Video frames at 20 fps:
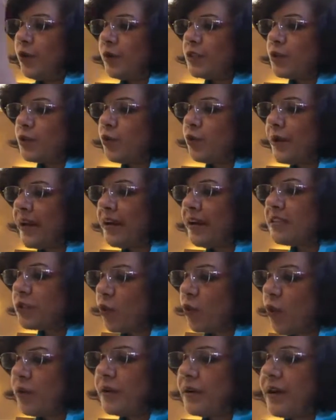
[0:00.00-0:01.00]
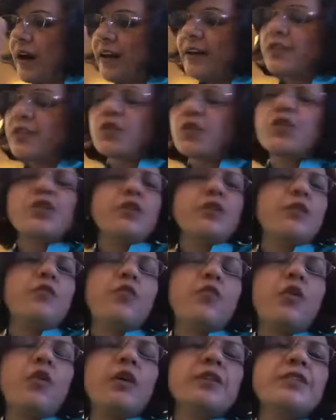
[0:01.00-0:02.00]
Surya's own courage
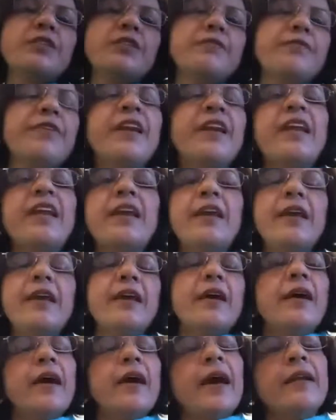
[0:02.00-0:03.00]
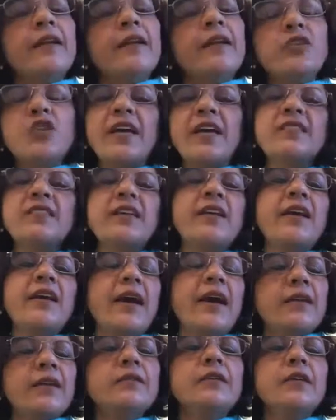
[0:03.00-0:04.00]
was very energizing
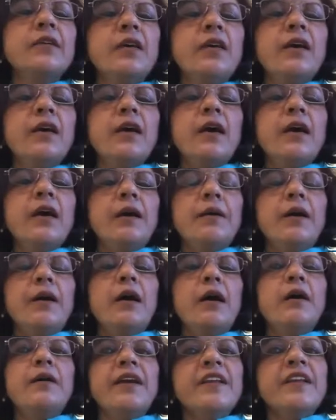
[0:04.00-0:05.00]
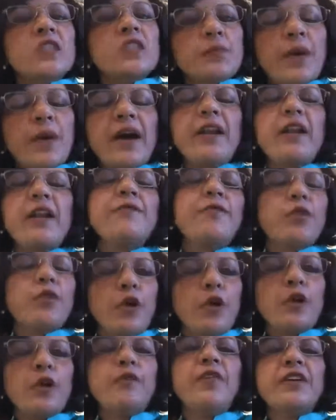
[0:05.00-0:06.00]
and inspiring for
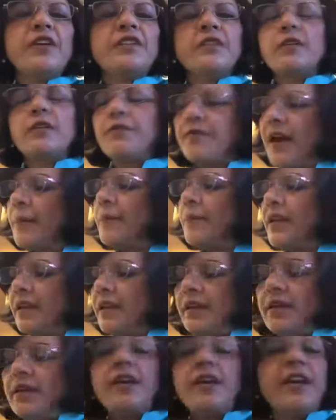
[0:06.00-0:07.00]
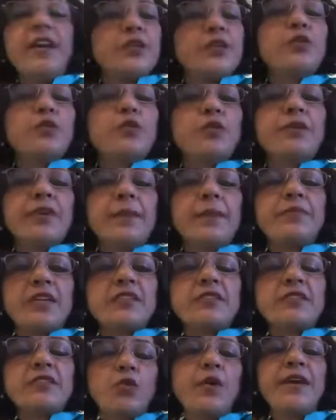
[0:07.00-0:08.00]
all of us in the family. He too kept
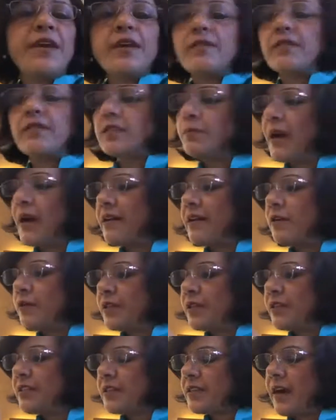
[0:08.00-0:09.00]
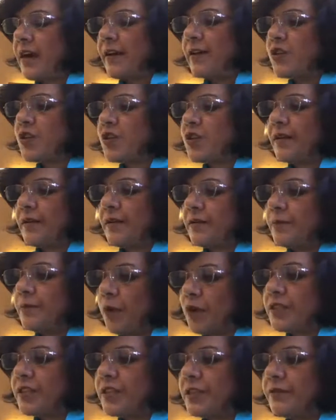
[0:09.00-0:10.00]
us going in this battle with his courage and
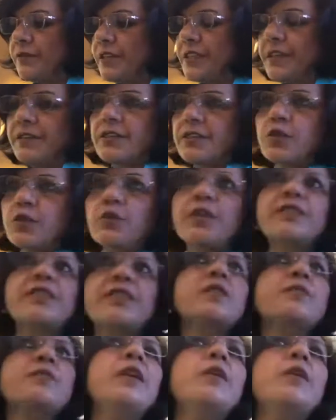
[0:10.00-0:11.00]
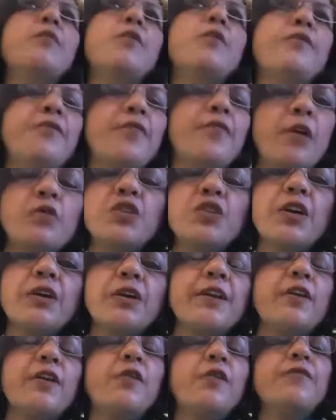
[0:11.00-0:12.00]
positivity. So this has been a profound
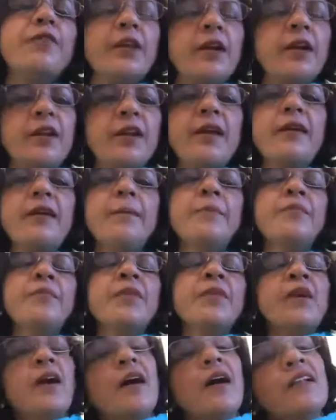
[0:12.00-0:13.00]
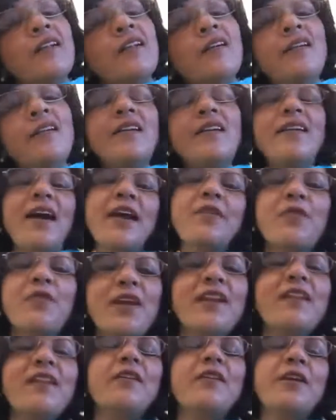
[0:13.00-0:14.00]
journey of learning, unlearning, and
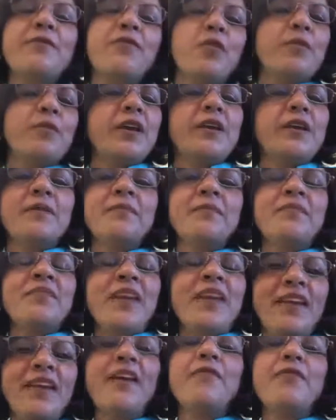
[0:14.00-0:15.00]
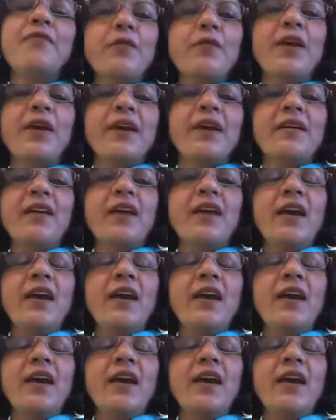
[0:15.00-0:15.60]
relearning for me in every way.